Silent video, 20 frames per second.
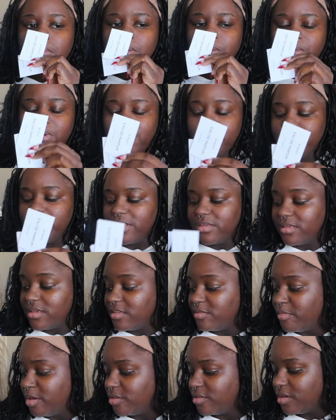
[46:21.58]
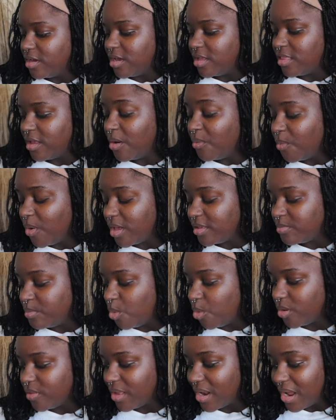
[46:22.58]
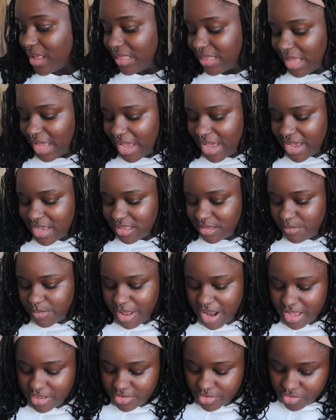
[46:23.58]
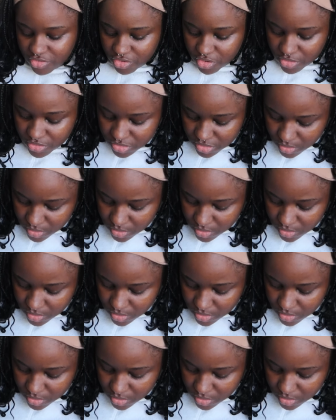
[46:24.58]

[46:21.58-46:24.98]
whatever this is smells good. There was more that I liked, but I just chose